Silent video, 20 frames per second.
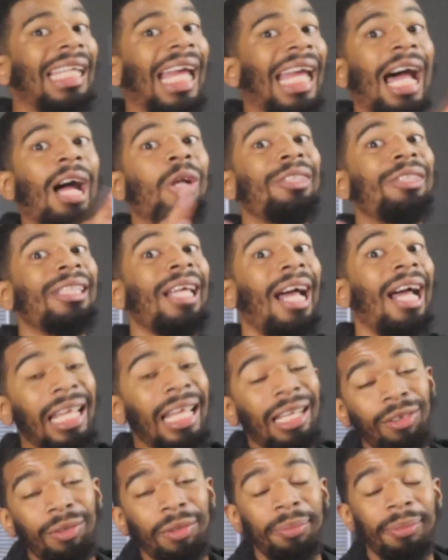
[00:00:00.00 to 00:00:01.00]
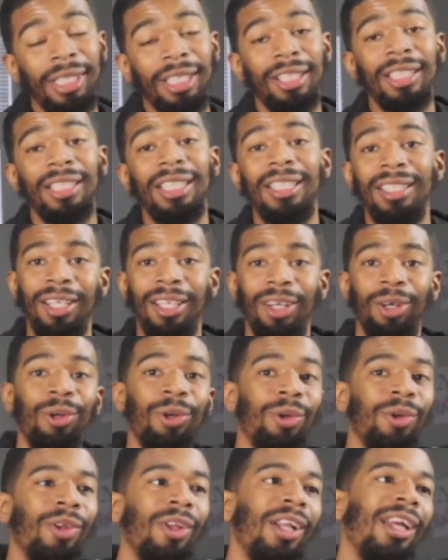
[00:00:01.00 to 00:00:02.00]
outside of America,
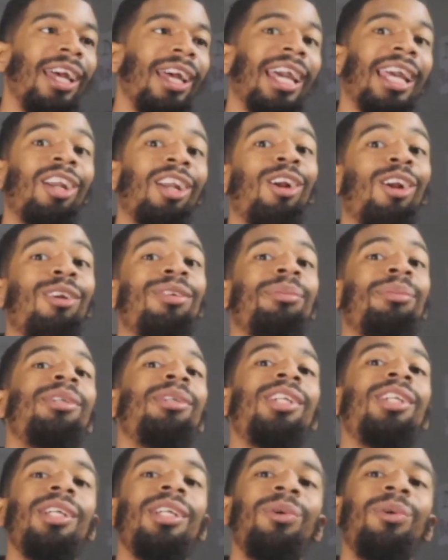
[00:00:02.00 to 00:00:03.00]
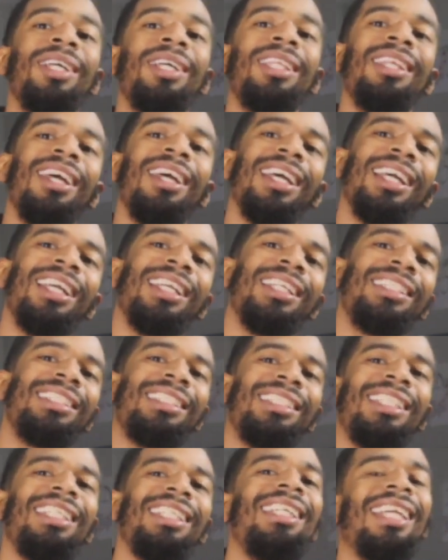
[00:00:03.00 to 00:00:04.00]
know and are familiar with, is
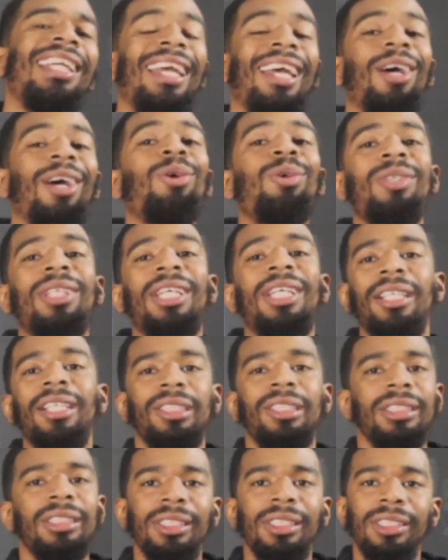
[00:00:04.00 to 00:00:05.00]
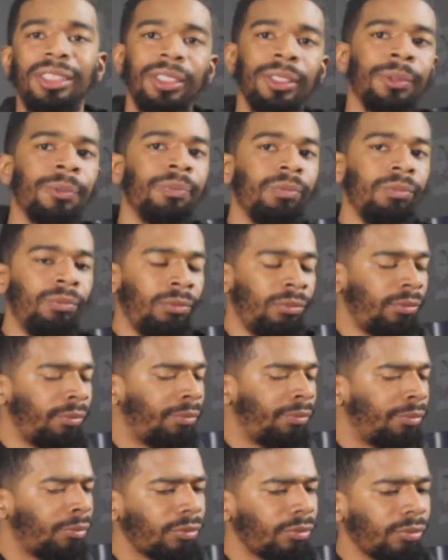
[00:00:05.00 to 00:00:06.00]
the healthcare
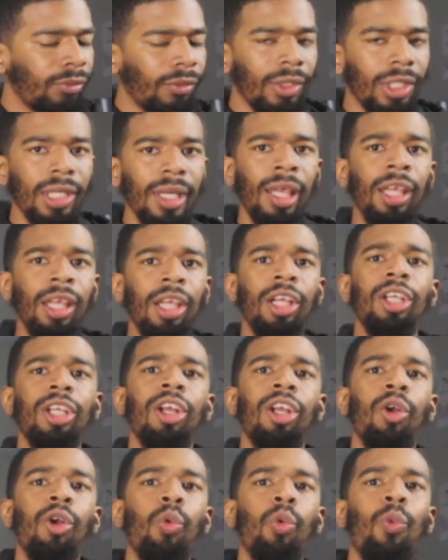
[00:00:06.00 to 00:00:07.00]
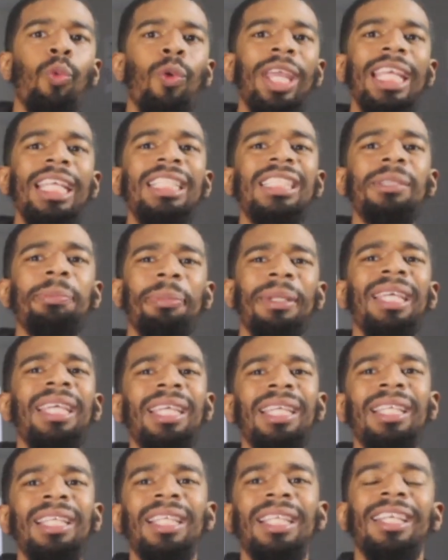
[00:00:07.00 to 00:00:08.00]
system. We
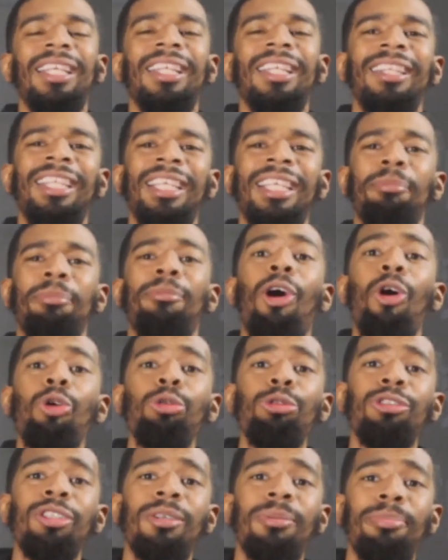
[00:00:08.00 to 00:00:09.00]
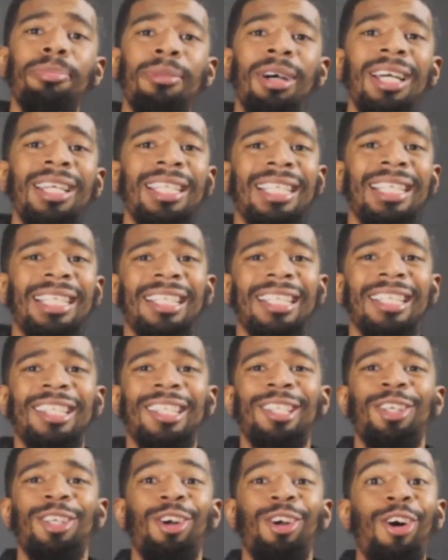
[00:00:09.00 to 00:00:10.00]
spend the most money
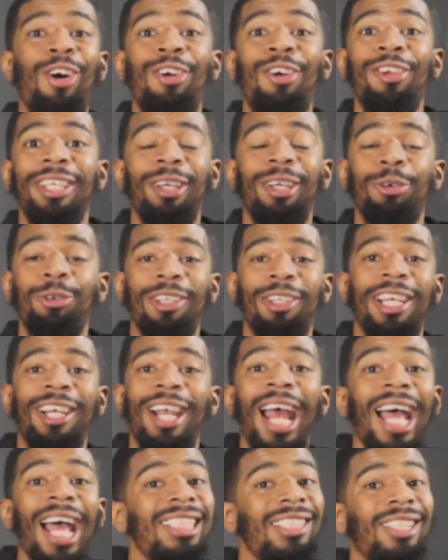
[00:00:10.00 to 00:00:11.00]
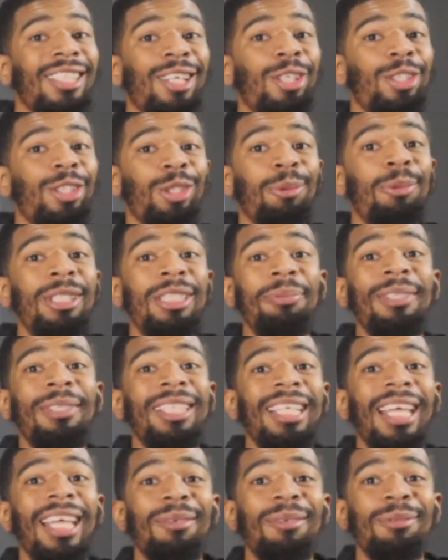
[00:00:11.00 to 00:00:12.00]
on healthcare. As a country, we spend
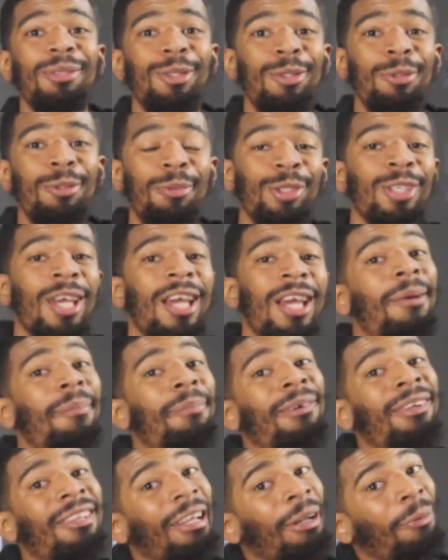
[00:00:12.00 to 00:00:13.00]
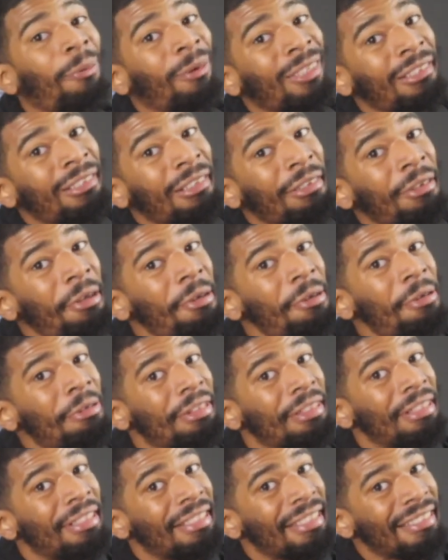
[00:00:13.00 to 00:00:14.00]
the absolute most. But the
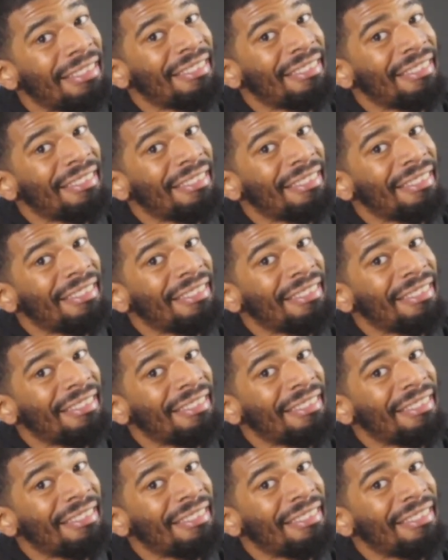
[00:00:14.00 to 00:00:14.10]
results,